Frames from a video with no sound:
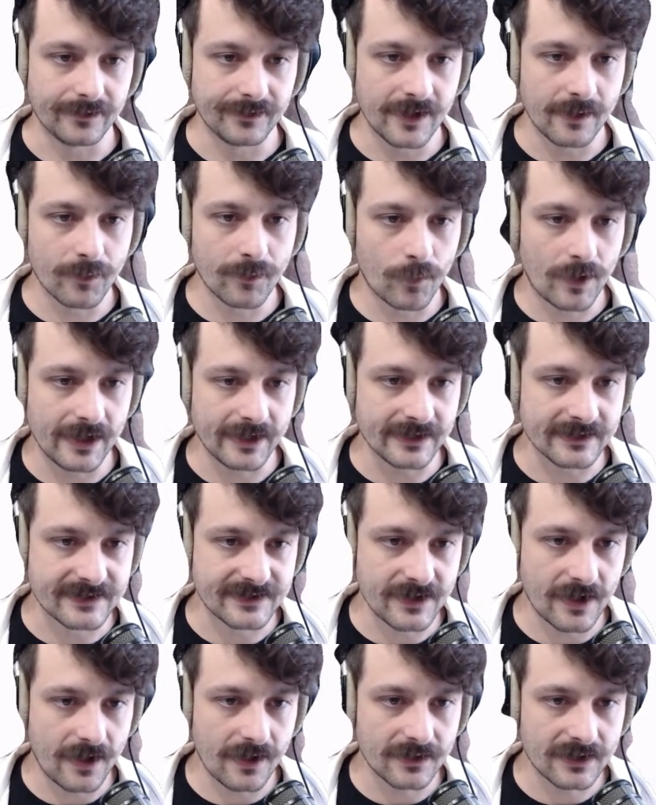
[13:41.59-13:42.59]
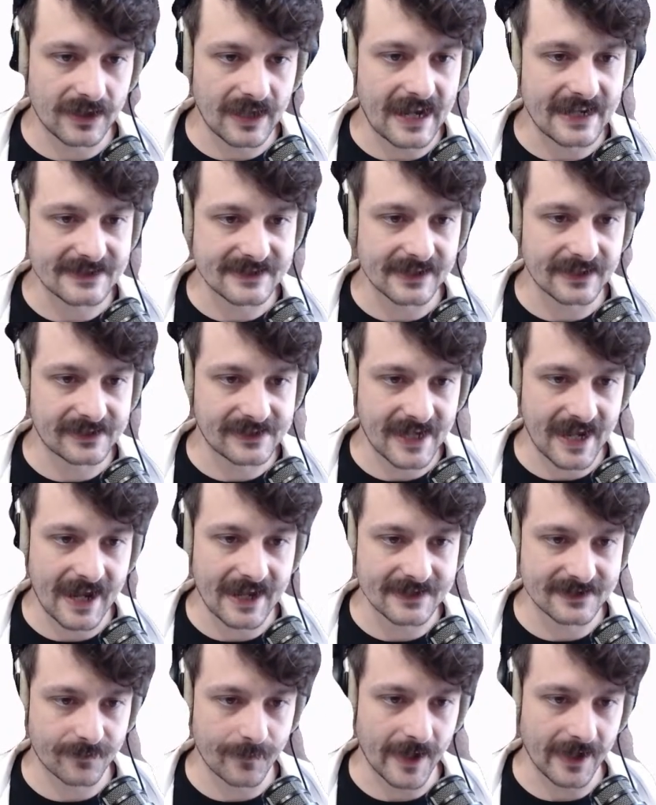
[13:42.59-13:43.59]
Number 1, install Classic
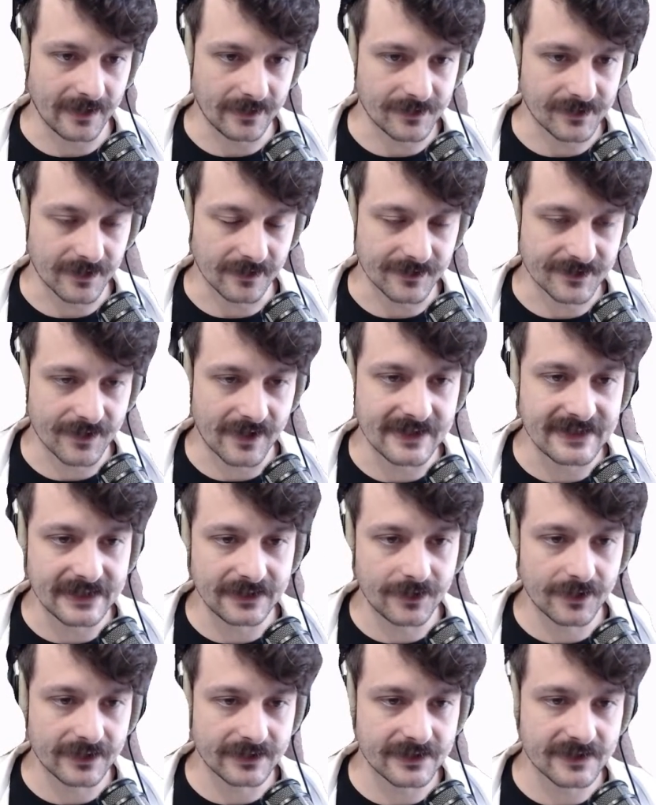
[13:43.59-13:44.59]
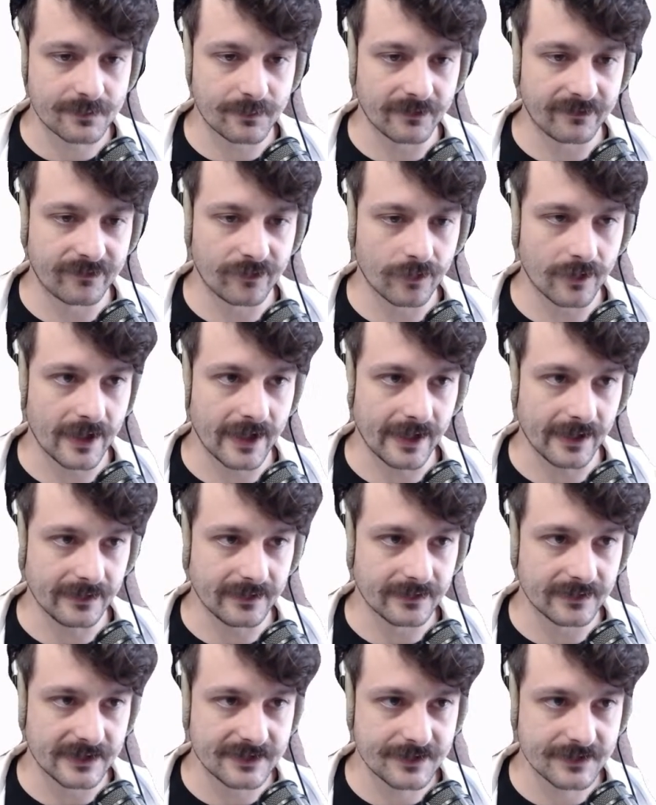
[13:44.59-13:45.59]
Task Manager. So I did look at this
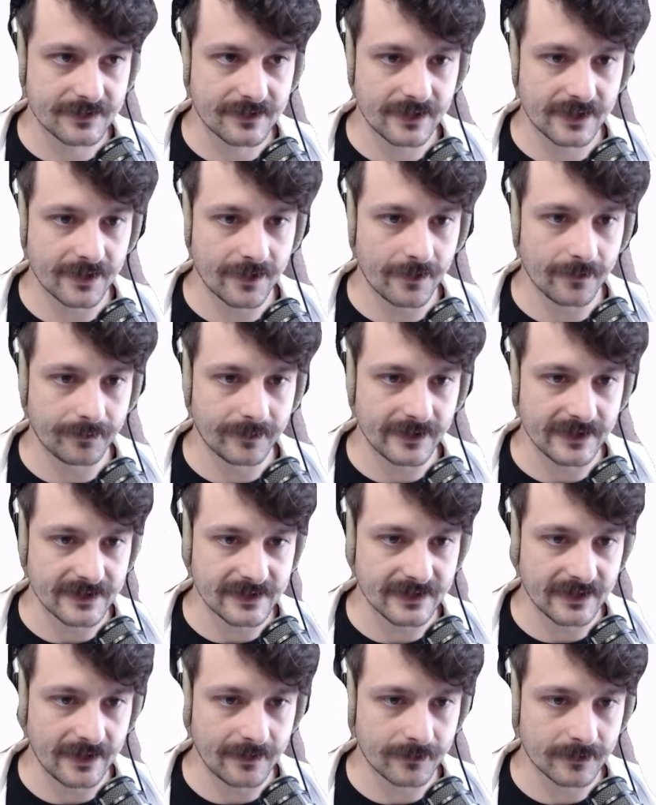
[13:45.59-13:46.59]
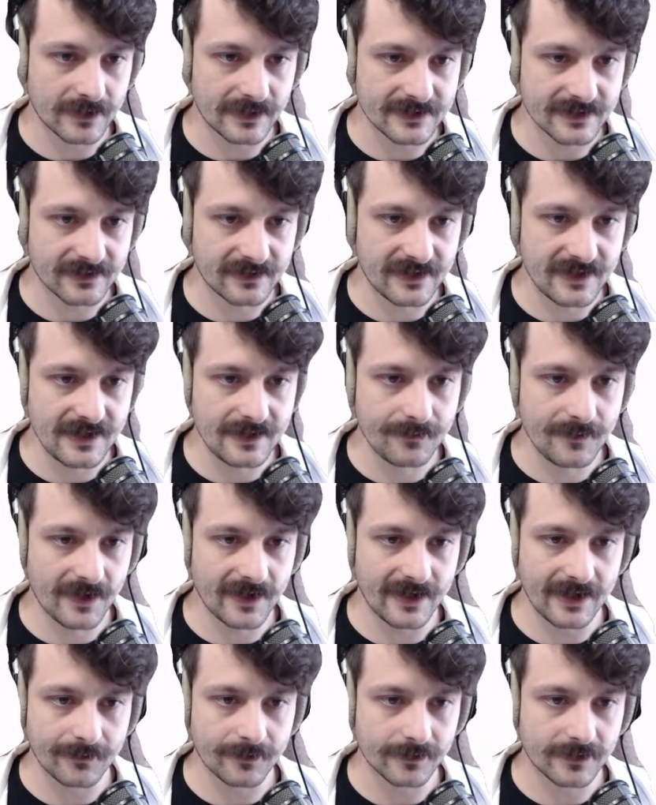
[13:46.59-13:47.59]
beforehand. Let's just go ahead and open these. Enable Classic Theme,
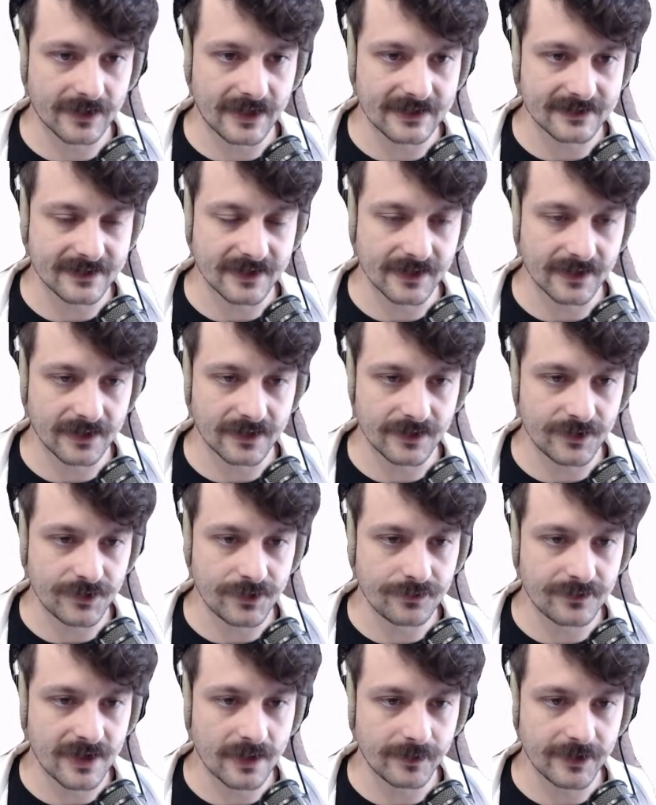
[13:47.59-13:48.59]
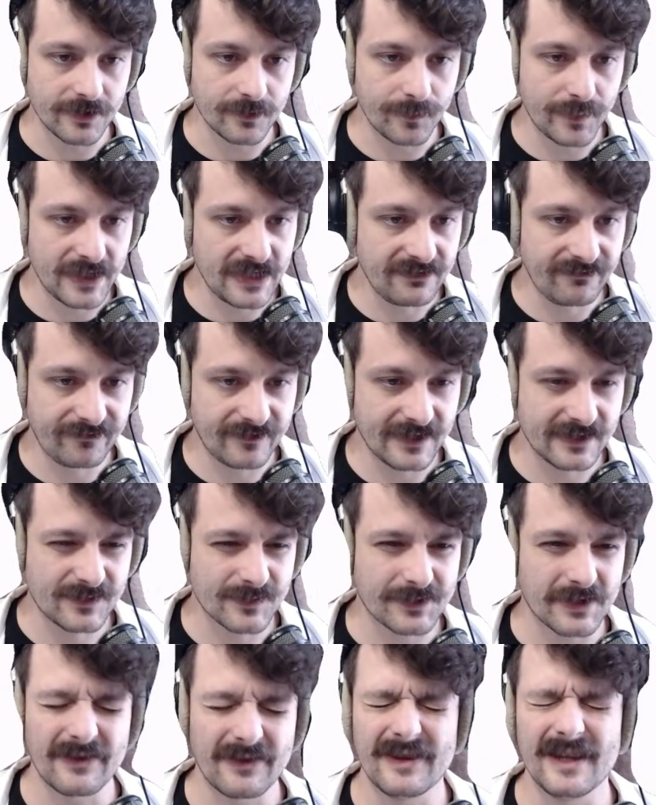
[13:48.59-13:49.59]
enable Classic UWP Fix,
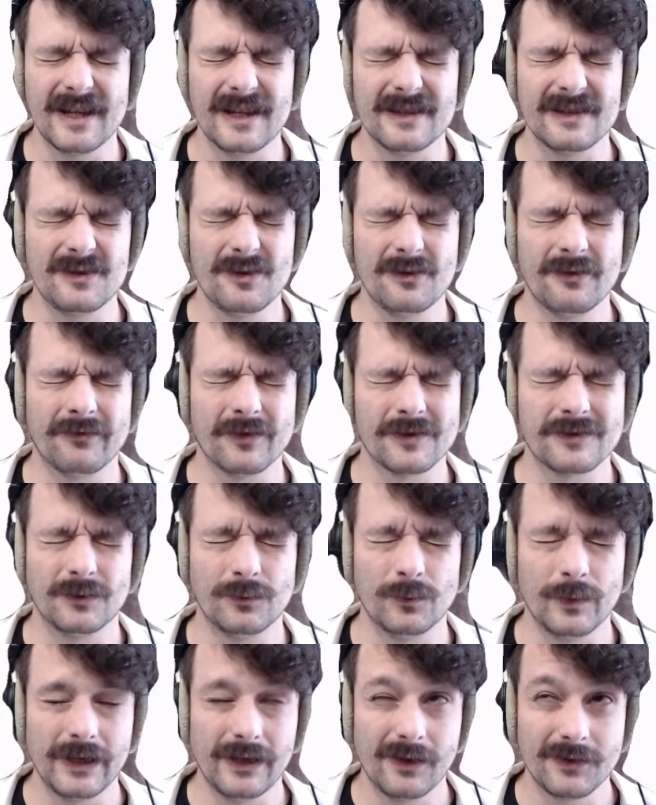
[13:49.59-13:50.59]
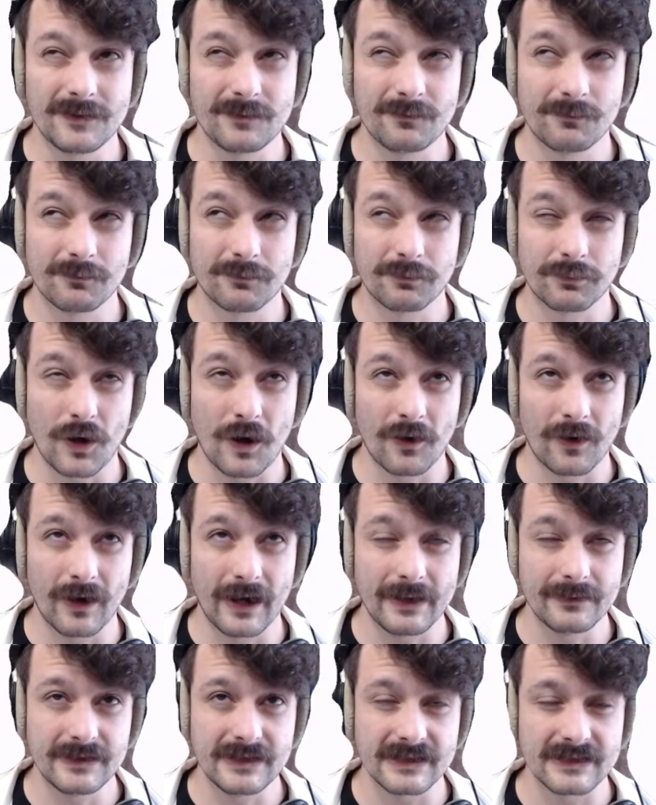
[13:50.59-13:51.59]
which I think is Universal Windows
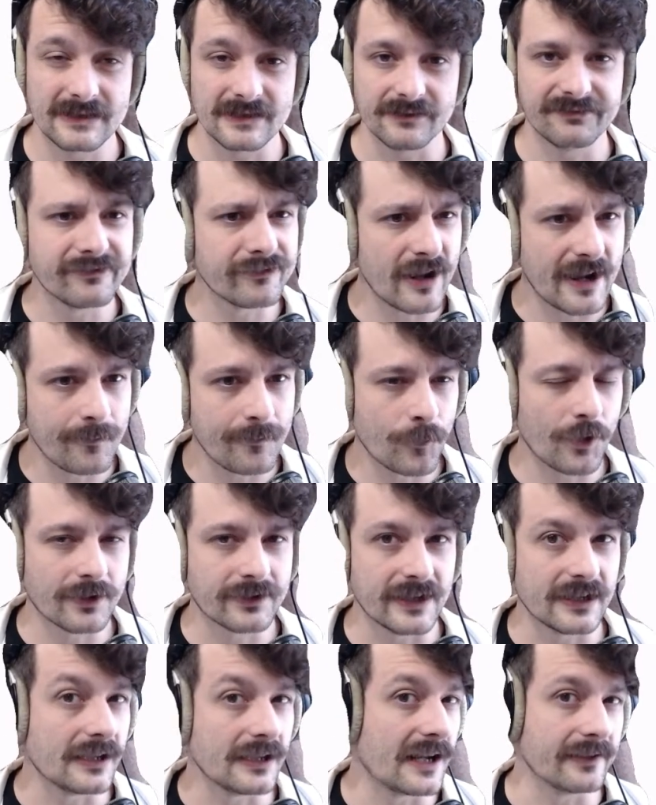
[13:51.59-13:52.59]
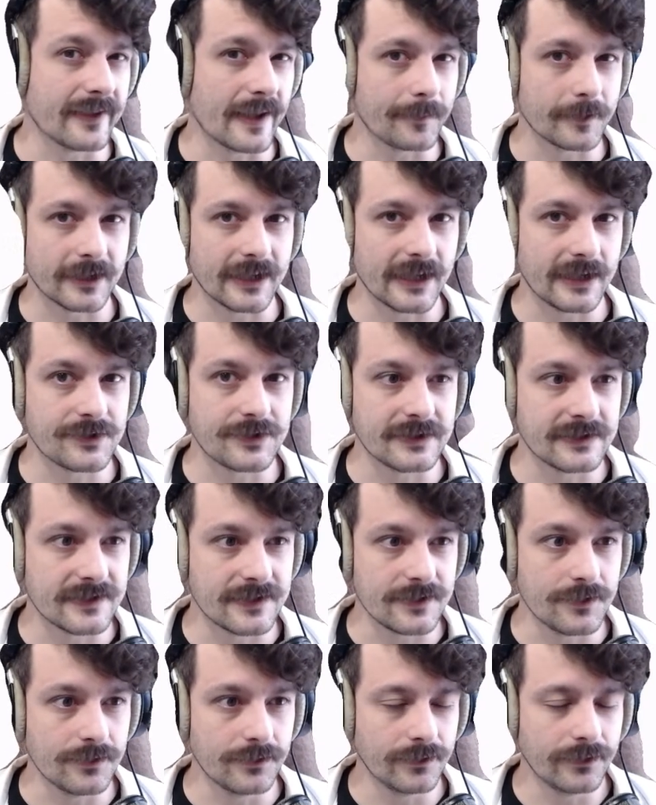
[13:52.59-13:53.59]
Programs. It's a framework that a lot of applications
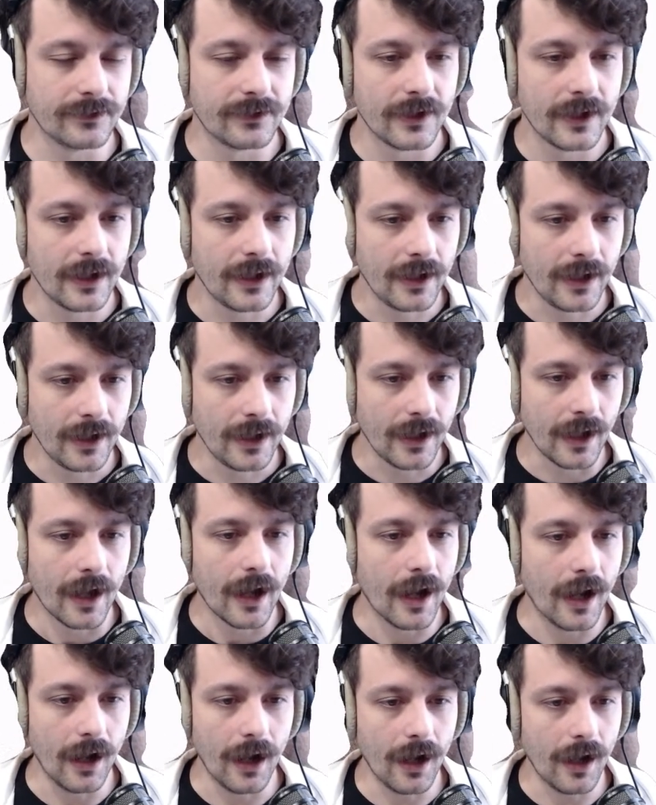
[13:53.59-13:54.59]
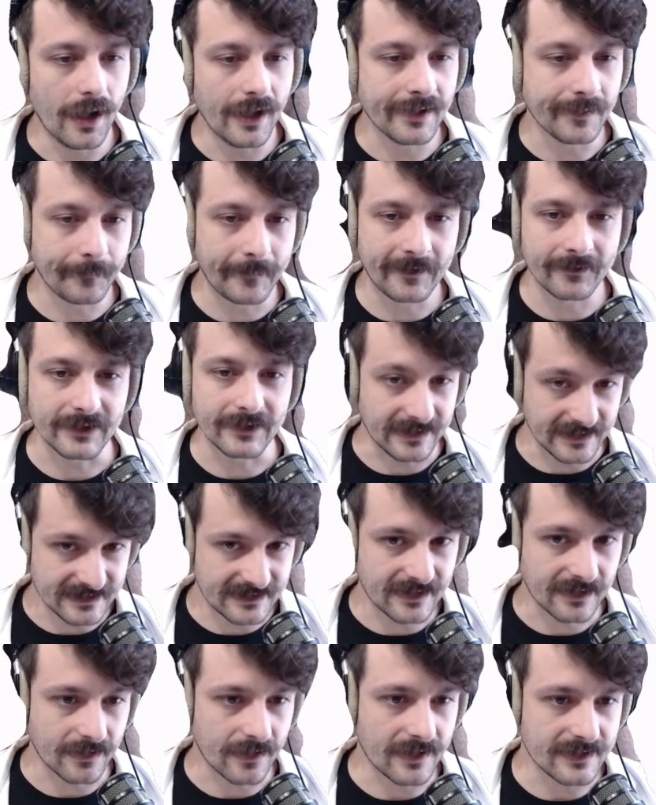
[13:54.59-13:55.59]
use, and apparently this
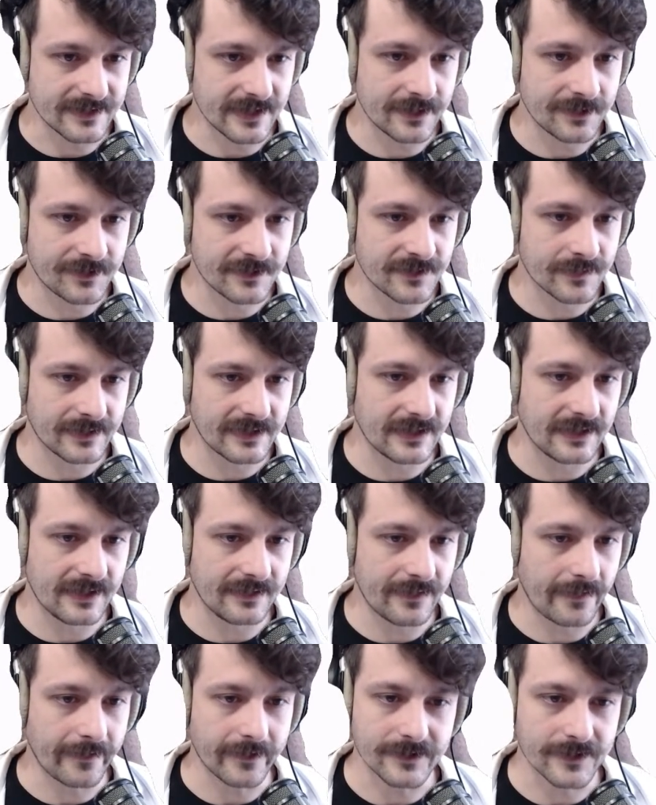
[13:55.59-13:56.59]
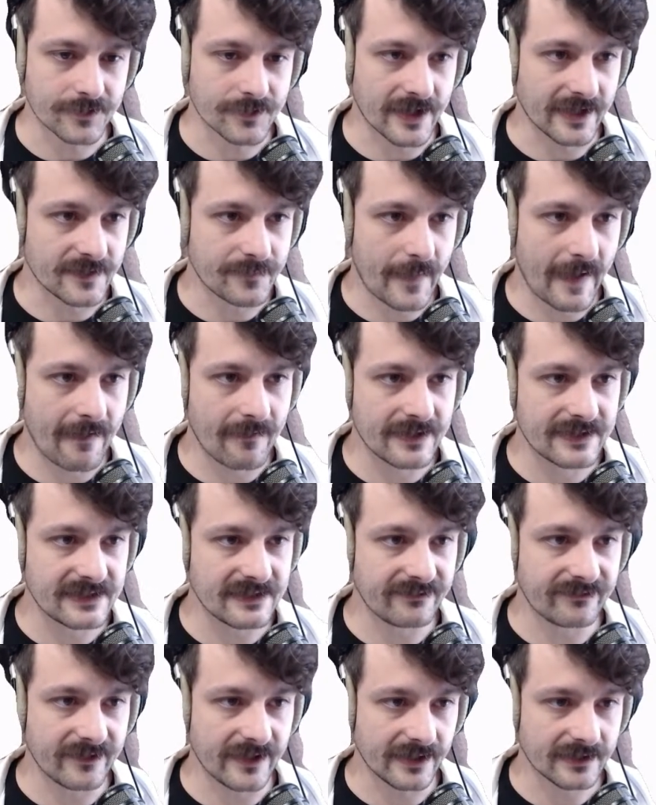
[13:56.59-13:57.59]
can cause issues with it. And then there's a transparency
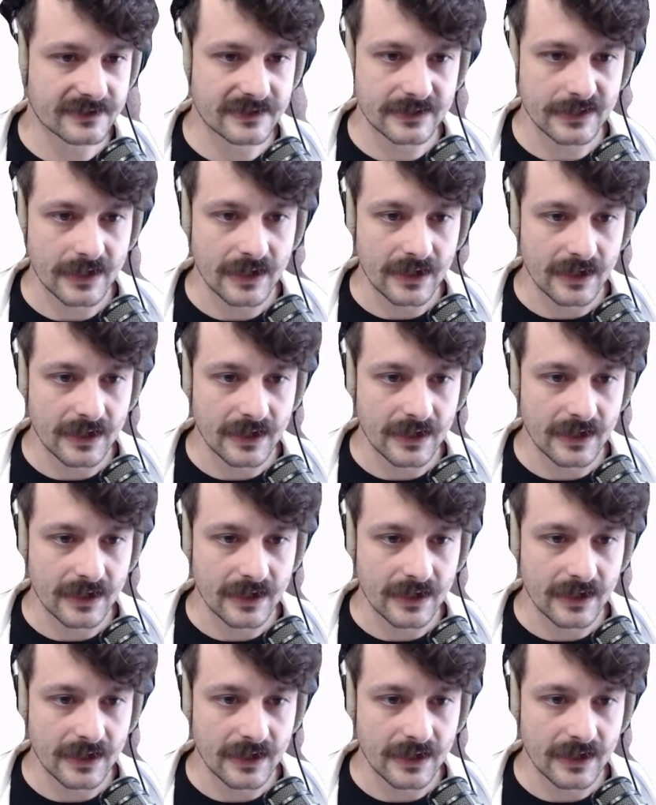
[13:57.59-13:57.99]
fix.